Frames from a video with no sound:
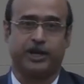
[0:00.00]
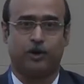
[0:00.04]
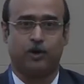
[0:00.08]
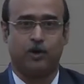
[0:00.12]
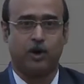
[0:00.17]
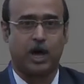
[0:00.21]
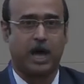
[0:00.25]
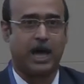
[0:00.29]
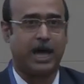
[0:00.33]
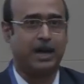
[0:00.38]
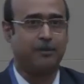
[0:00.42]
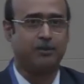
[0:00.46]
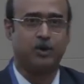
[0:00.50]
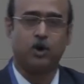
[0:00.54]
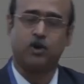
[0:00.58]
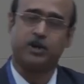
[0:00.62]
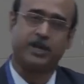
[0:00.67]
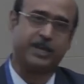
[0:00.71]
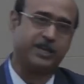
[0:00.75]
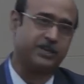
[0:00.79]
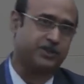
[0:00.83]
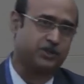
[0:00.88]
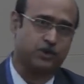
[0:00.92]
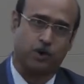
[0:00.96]
You know, I am not
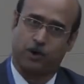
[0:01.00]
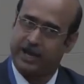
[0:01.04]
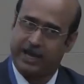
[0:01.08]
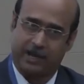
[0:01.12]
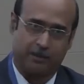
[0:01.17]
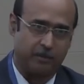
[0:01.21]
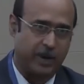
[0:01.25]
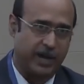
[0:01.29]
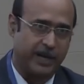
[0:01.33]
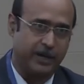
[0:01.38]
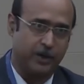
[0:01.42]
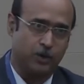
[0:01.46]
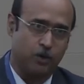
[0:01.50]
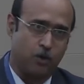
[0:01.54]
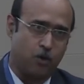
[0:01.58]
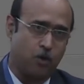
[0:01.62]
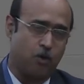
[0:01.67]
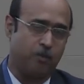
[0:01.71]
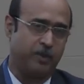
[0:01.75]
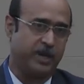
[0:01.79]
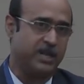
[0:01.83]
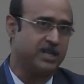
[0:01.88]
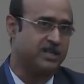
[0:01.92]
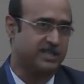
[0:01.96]
a historian by
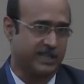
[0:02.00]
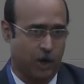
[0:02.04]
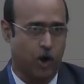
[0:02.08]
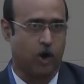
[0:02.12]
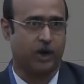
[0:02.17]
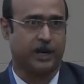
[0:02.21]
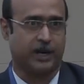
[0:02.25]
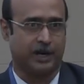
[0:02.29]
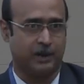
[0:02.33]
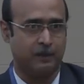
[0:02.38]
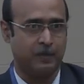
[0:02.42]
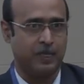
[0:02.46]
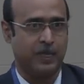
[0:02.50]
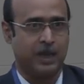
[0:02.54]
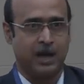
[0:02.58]
no means an order.